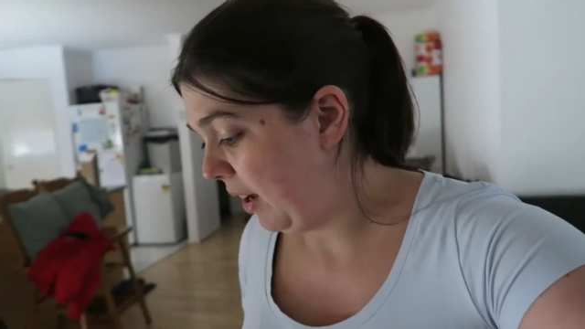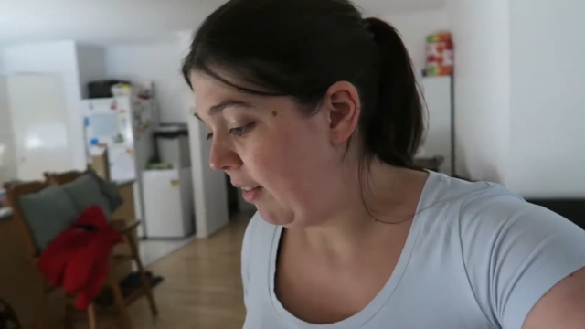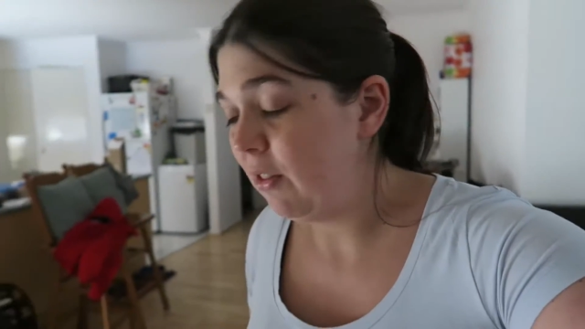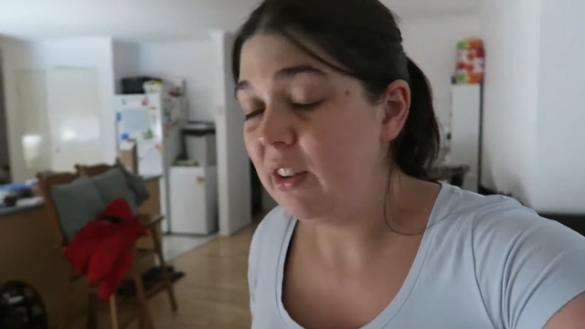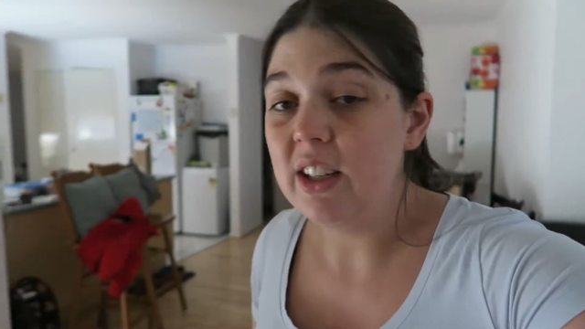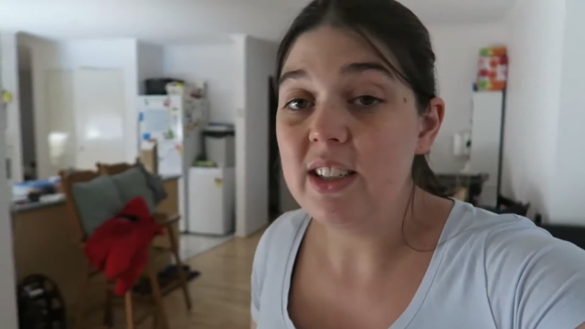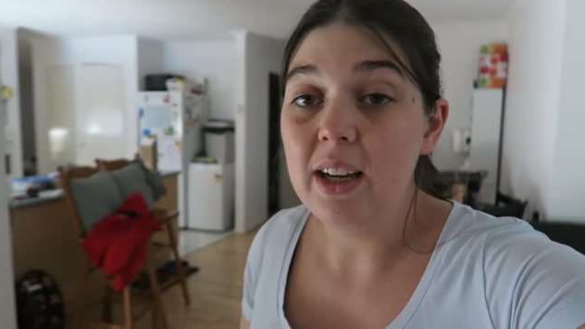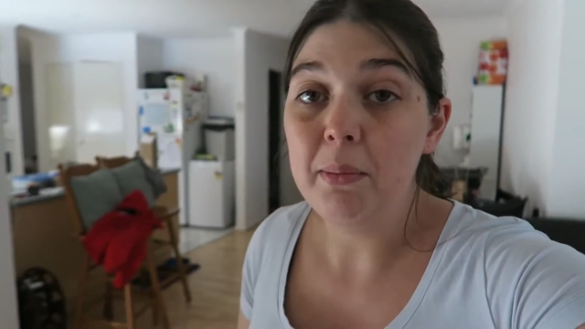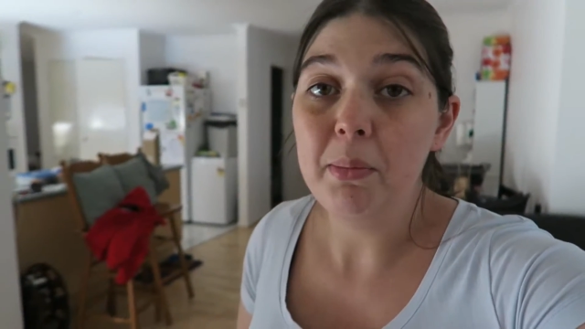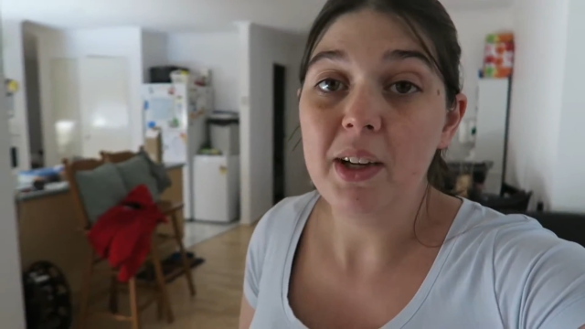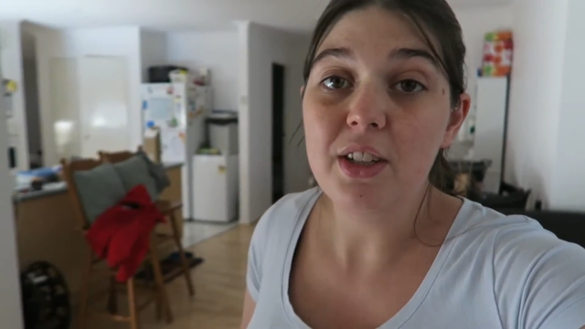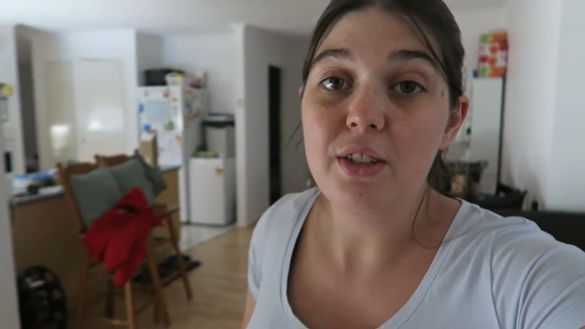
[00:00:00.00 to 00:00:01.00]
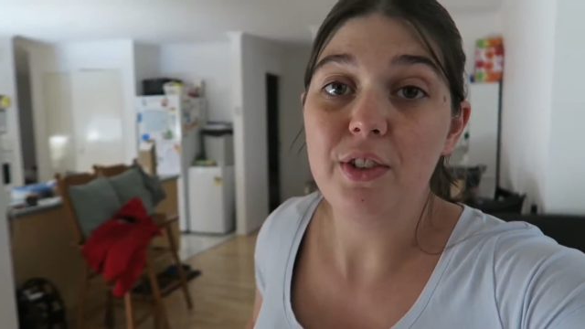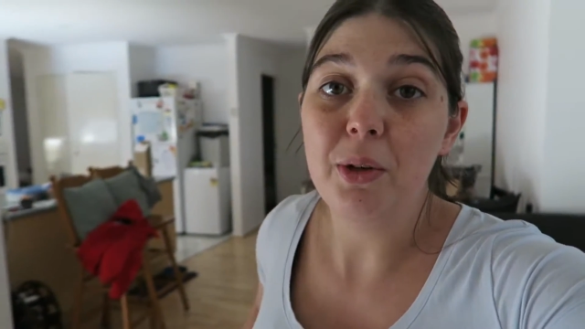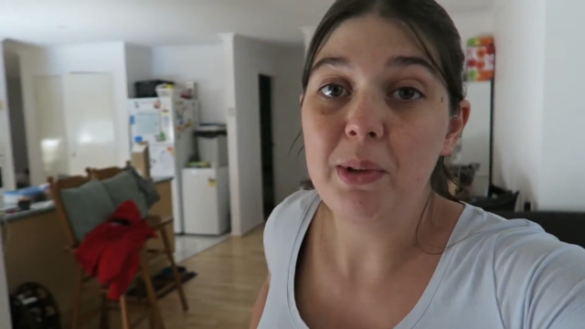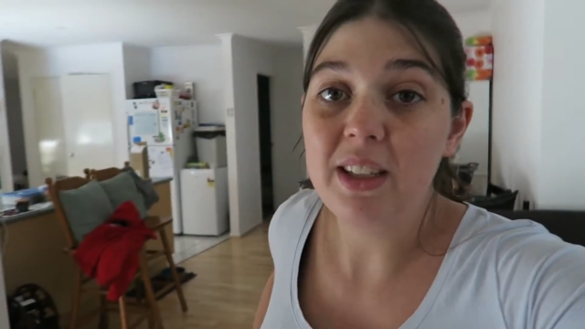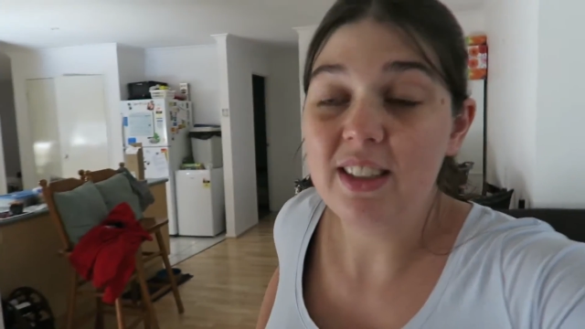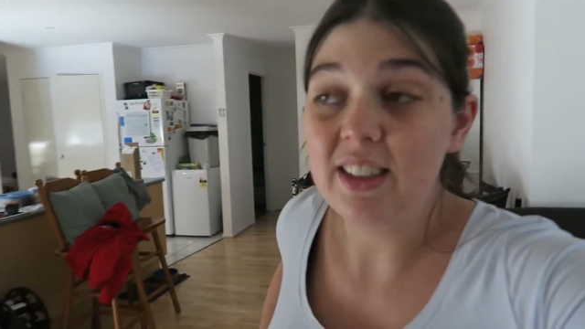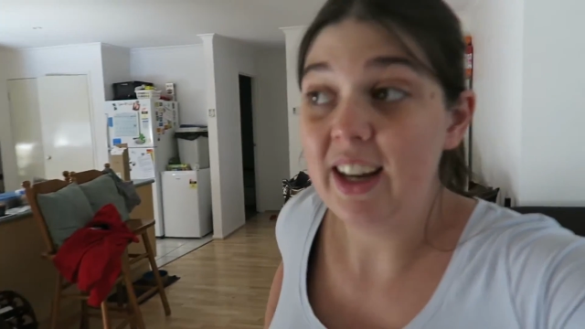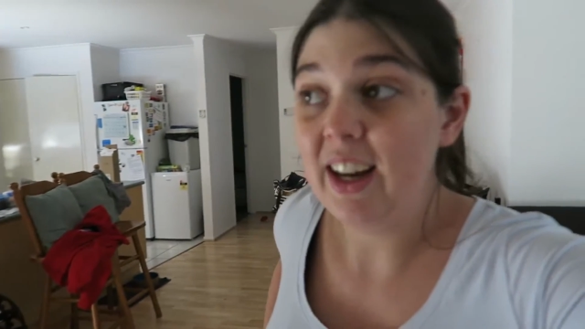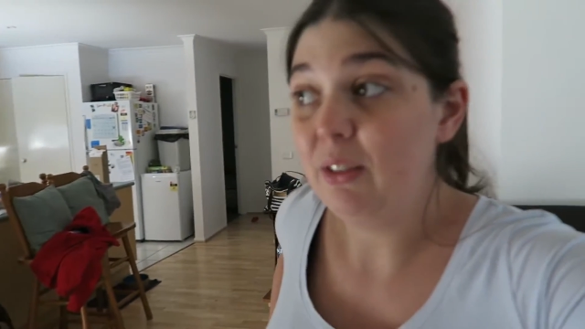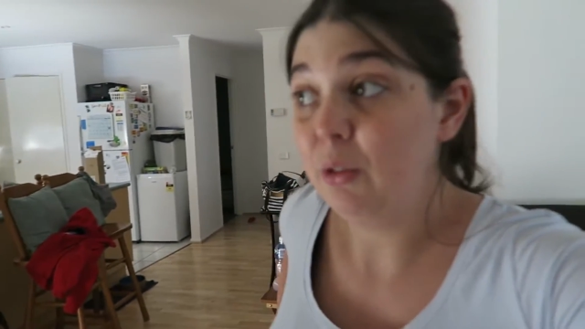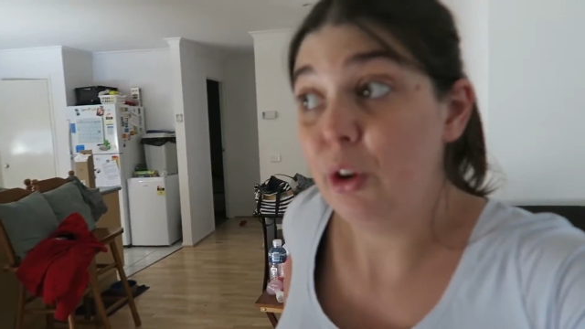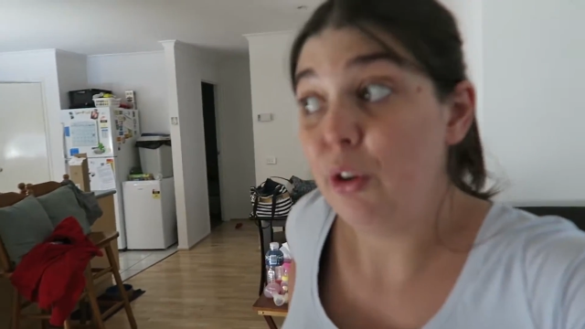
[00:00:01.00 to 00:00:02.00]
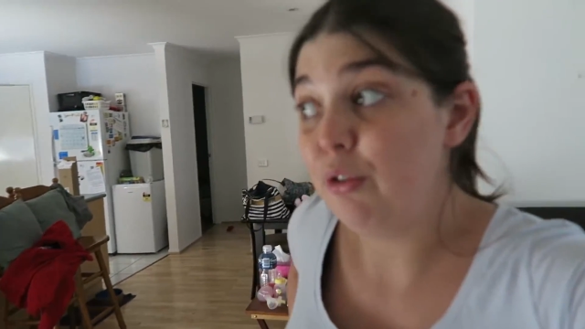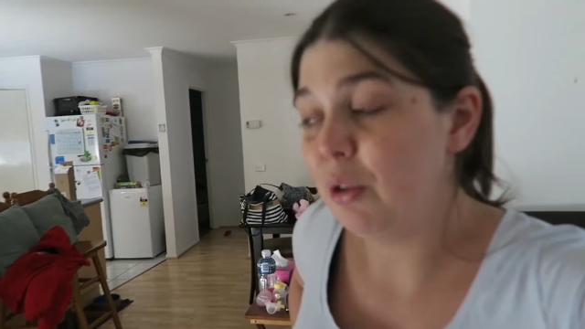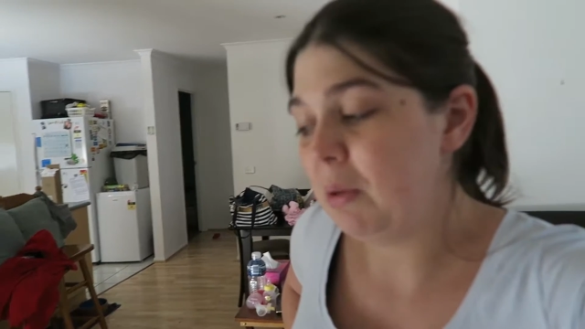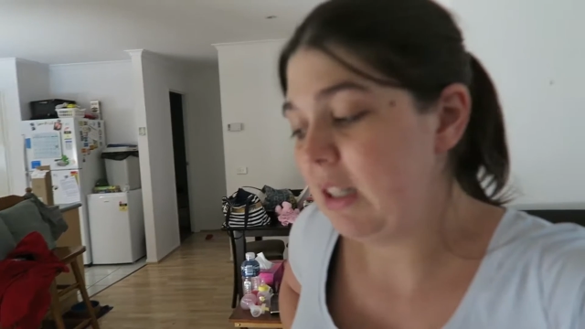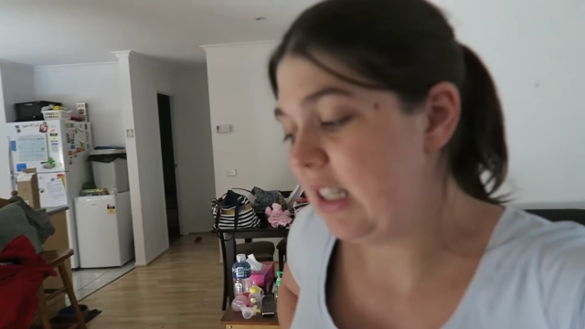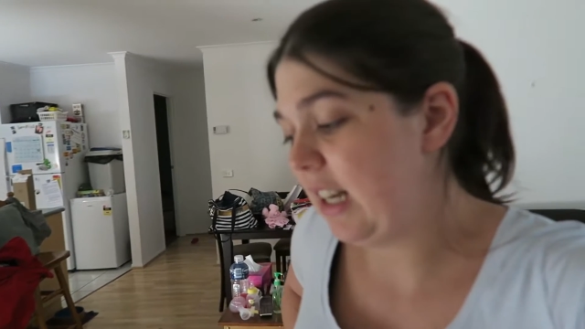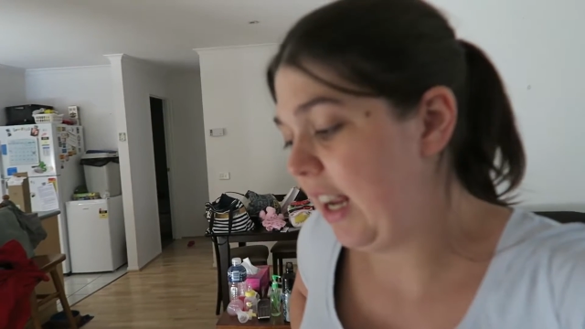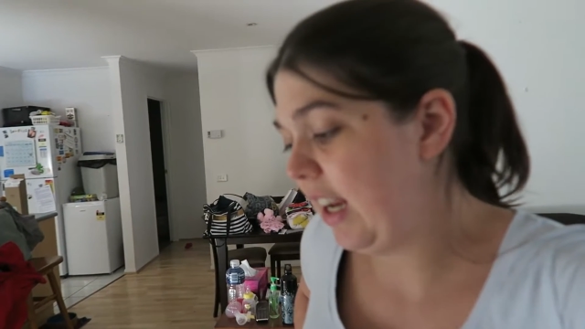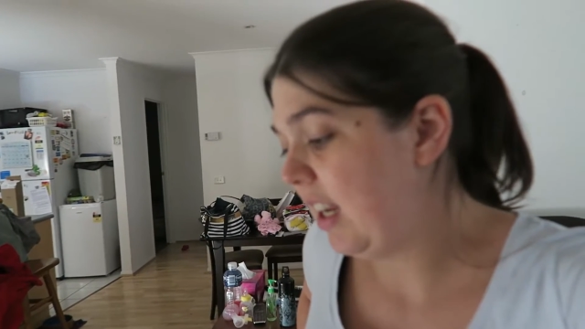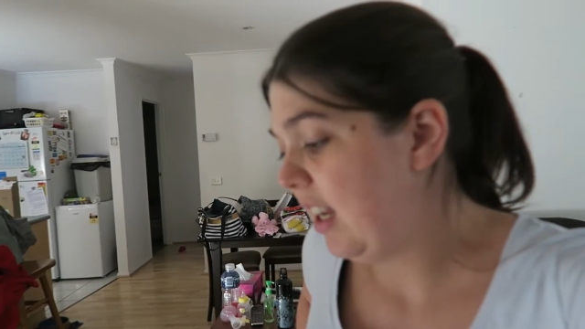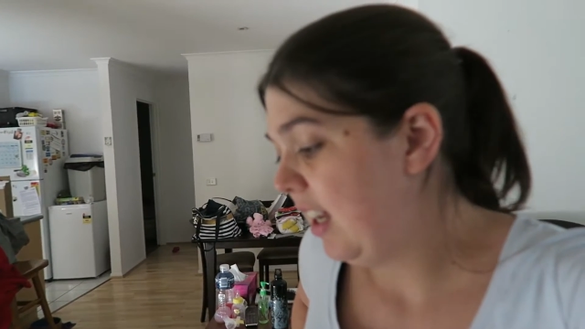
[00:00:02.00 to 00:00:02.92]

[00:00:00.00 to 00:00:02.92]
we haven't really done much filming today. Well, no filming today.